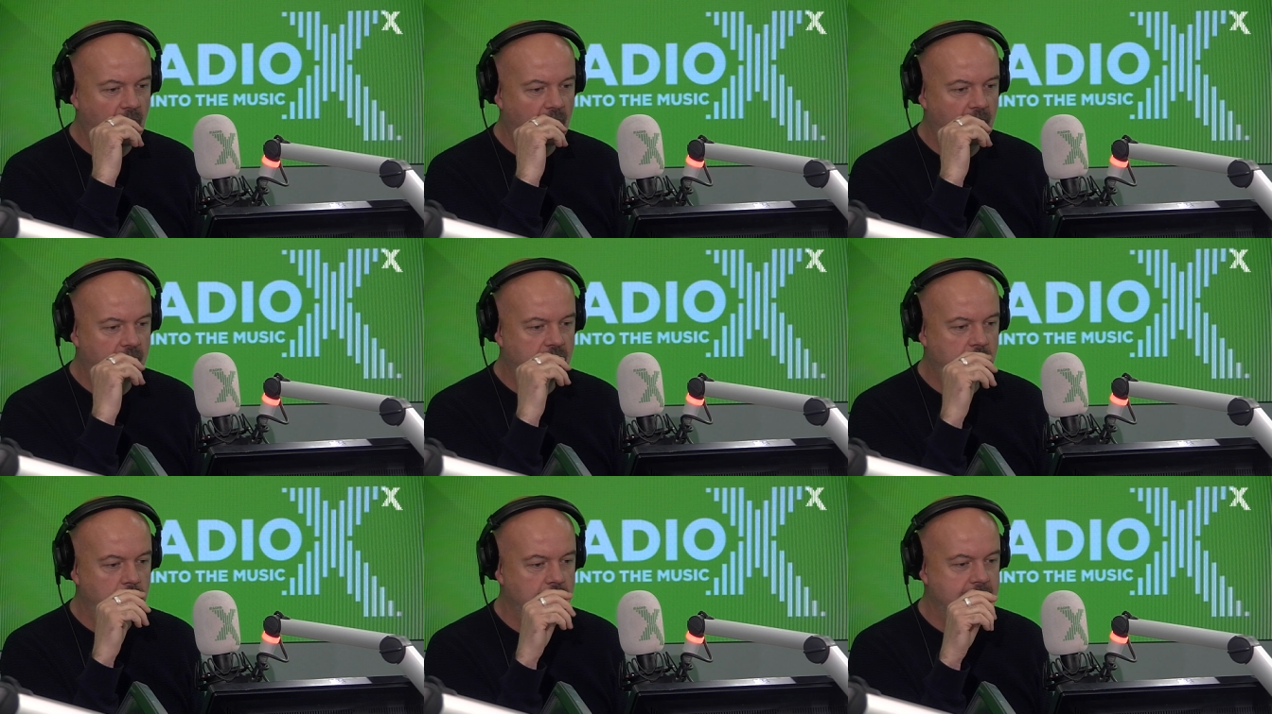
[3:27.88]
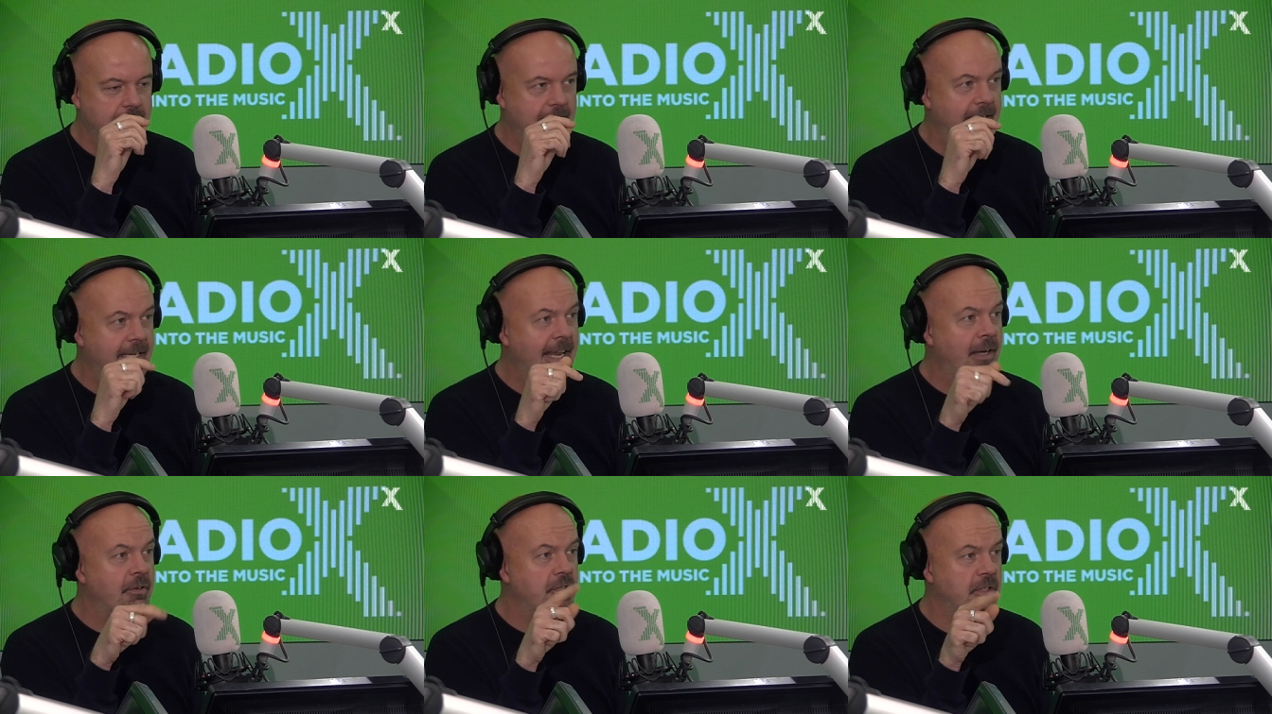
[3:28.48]
Yeah. If she wasn't dead
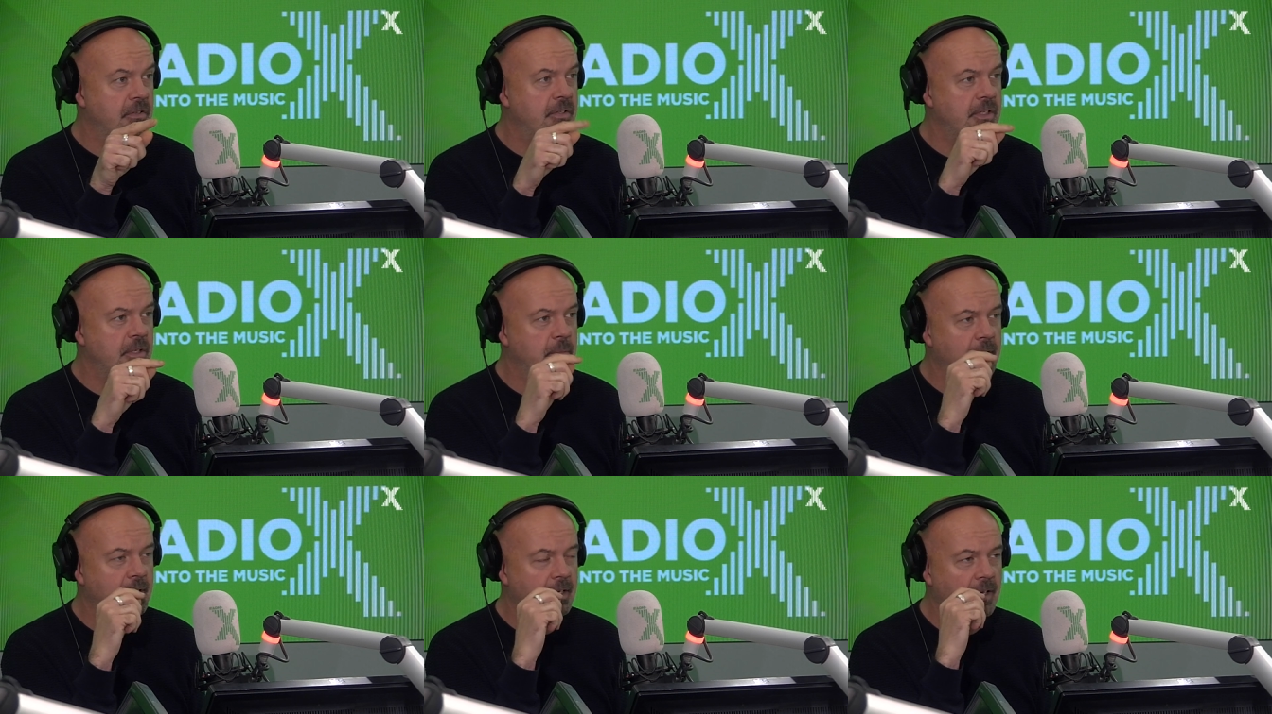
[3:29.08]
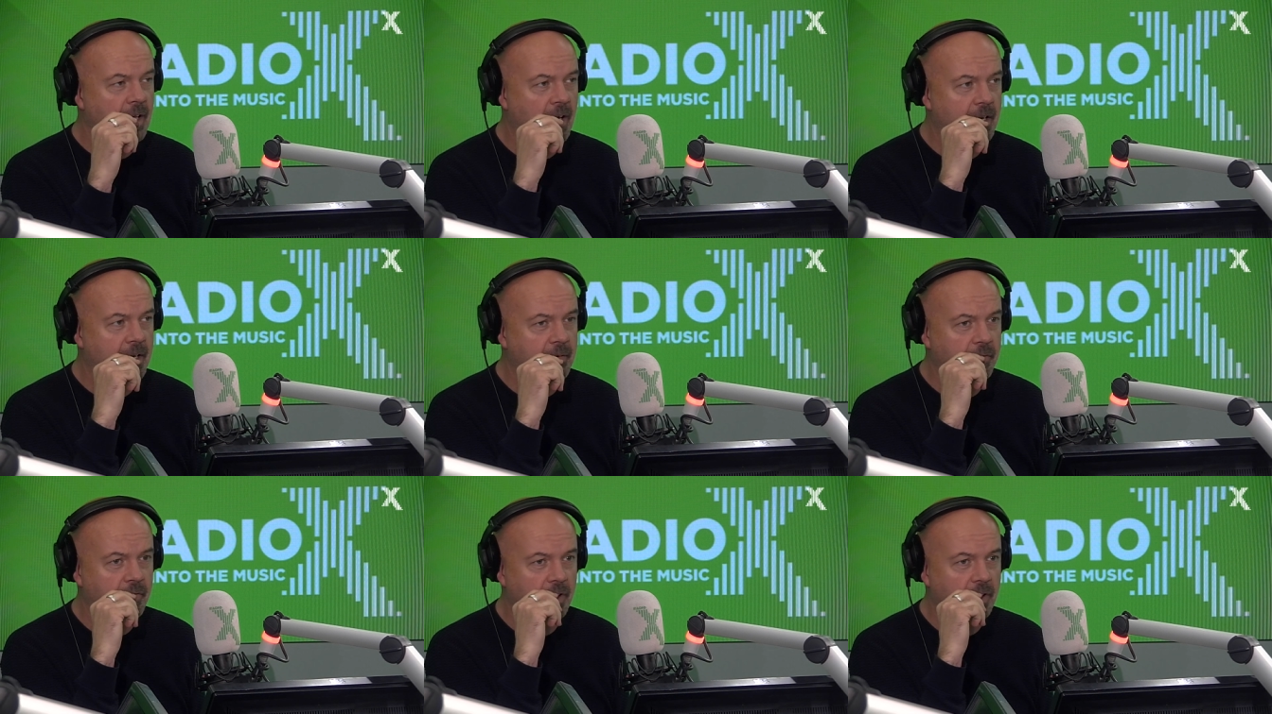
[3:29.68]
now, she'd still be alive.